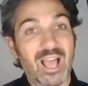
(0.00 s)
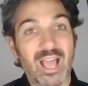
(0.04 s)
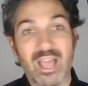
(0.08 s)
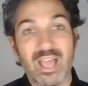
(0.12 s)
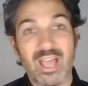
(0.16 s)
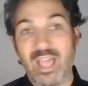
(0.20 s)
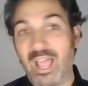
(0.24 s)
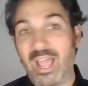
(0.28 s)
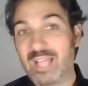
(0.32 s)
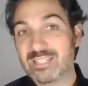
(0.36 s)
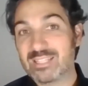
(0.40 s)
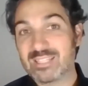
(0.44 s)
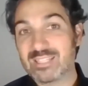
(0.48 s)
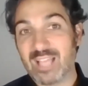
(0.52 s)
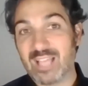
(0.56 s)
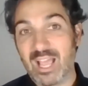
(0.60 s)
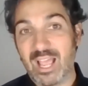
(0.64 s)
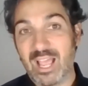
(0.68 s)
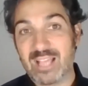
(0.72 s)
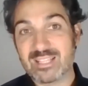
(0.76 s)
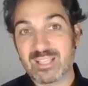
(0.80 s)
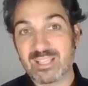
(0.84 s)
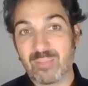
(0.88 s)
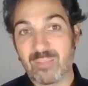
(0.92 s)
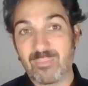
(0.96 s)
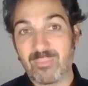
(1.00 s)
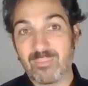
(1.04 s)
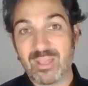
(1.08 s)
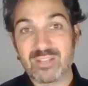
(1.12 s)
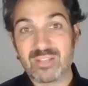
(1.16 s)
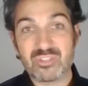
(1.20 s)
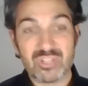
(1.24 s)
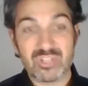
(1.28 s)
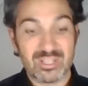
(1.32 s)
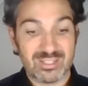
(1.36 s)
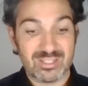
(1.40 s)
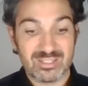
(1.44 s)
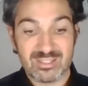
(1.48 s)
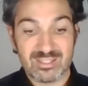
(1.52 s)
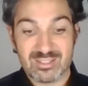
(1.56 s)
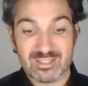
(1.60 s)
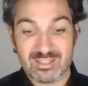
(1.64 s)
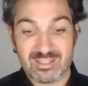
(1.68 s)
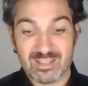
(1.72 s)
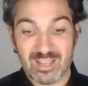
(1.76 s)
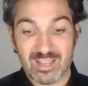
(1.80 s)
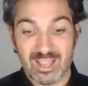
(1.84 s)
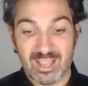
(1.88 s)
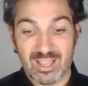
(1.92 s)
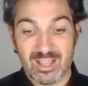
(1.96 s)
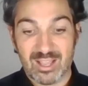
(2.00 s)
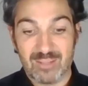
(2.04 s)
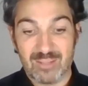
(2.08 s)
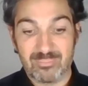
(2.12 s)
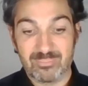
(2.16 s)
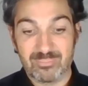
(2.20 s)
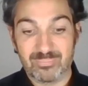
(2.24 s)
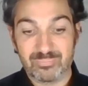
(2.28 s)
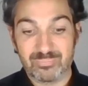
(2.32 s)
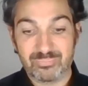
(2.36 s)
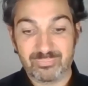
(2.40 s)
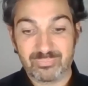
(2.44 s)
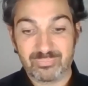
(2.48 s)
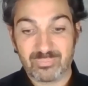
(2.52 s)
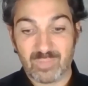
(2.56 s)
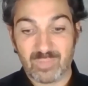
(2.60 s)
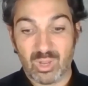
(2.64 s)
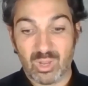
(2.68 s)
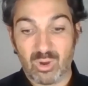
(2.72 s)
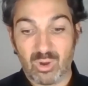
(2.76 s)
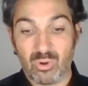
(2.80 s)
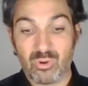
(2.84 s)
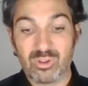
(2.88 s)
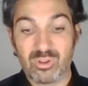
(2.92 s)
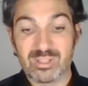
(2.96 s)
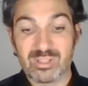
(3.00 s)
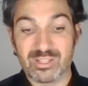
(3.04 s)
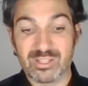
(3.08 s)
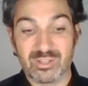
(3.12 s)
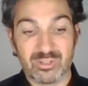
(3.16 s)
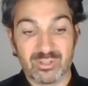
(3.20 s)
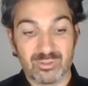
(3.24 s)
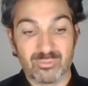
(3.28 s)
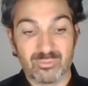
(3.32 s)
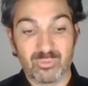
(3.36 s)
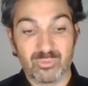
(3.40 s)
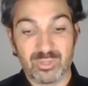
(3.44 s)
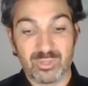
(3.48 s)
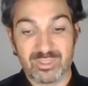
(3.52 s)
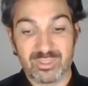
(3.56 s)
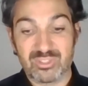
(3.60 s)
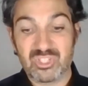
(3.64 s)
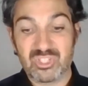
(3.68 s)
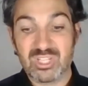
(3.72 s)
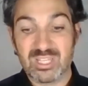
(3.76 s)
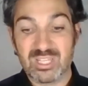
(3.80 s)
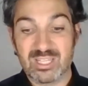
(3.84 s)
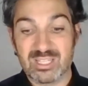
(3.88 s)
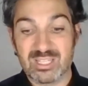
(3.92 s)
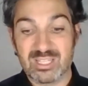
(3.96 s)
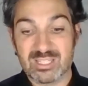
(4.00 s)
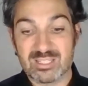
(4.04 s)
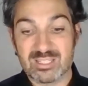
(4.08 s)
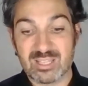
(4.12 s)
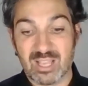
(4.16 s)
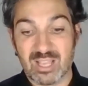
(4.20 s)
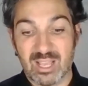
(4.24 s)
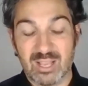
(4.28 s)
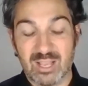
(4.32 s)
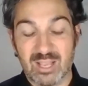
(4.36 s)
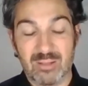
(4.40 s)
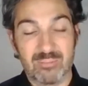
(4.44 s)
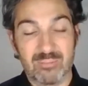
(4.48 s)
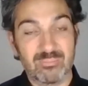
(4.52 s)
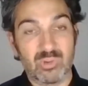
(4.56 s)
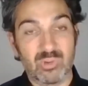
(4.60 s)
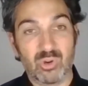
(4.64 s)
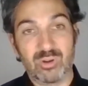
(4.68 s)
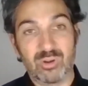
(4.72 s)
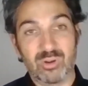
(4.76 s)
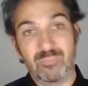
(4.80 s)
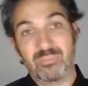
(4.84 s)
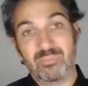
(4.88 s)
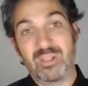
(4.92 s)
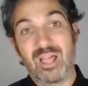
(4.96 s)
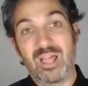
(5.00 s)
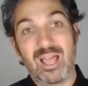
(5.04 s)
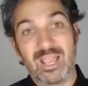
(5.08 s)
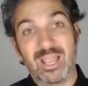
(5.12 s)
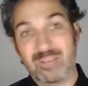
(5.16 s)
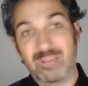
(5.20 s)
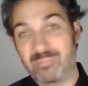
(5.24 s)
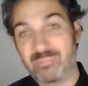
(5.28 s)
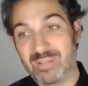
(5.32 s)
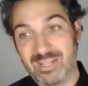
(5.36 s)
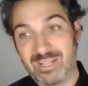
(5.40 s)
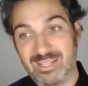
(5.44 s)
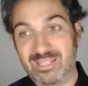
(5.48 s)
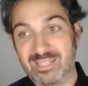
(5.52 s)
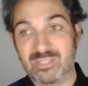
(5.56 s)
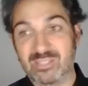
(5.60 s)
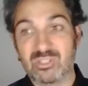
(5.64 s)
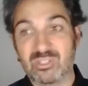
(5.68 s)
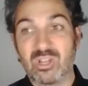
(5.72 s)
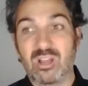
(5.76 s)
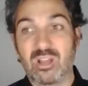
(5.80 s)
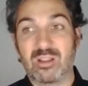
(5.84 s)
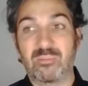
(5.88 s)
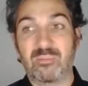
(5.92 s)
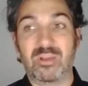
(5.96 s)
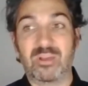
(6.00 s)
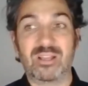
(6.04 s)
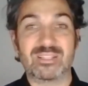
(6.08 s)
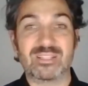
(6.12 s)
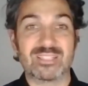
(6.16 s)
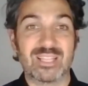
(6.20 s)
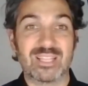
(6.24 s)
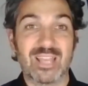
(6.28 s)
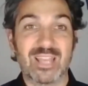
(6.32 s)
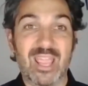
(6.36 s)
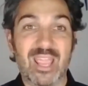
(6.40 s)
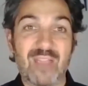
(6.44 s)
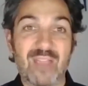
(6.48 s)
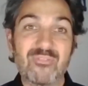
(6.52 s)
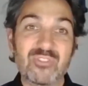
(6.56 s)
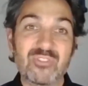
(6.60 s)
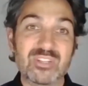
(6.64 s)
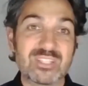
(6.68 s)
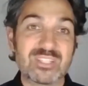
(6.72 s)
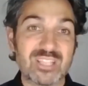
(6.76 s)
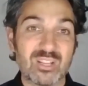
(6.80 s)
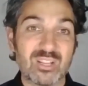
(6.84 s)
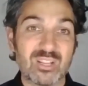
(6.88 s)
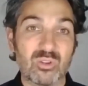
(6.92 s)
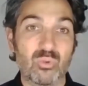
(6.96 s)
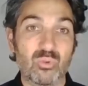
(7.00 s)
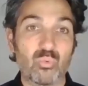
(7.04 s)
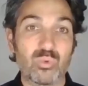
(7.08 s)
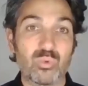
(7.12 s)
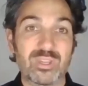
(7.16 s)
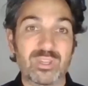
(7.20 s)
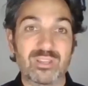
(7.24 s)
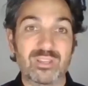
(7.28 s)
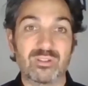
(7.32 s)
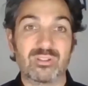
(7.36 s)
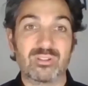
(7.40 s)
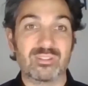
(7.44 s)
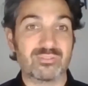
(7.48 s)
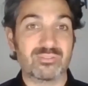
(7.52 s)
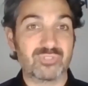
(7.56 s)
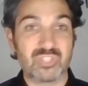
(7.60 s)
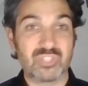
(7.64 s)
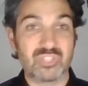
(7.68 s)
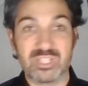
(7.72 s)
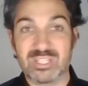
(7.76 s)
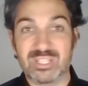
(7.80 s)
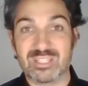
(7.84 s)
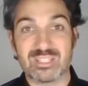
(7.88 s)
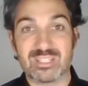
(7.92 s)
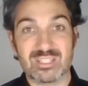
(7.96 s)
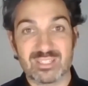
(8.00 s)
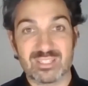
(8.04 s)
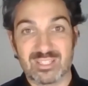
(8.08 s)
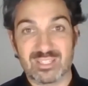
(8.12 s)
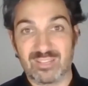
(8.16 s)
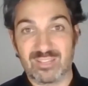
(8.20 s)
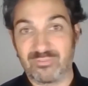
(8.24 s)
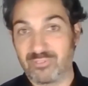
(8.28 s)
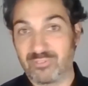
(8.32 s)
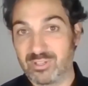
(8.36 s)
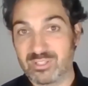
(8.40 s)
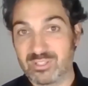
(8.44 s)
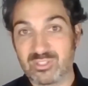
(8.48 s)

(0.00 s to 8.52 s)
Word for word: as, as I mentioned um, earlier with cheese um, are implied, but I didn't talk about is that every single wheel of cheese is different.